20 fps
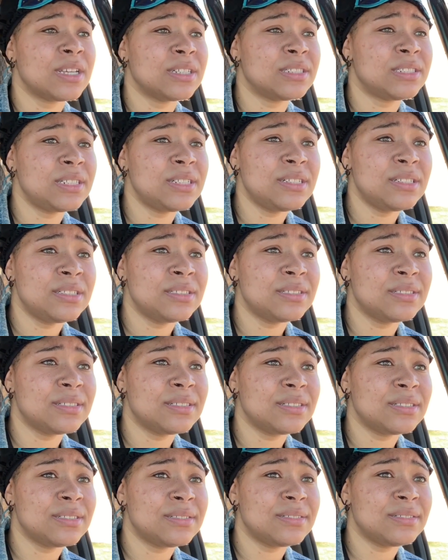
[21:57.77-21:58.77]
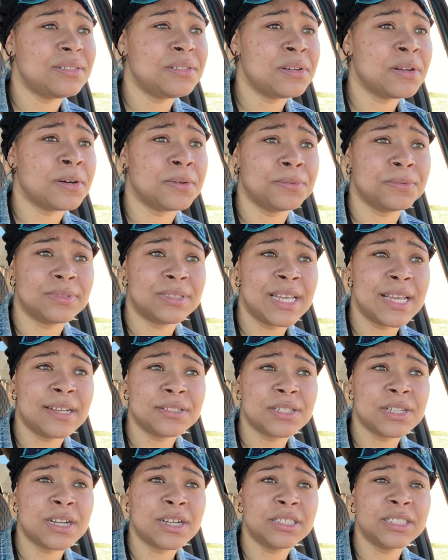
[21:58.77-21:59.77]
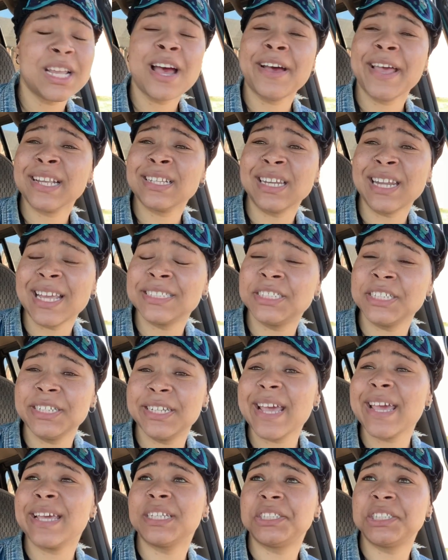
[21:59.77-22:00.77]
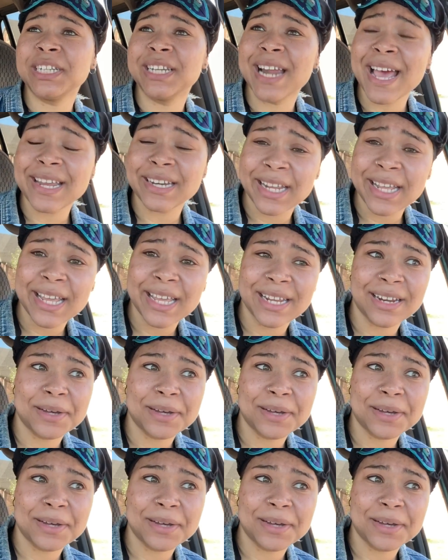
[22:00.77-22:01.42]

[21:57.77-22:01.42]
She, you know, tells the girls, y'all acting like she dead. She not dead.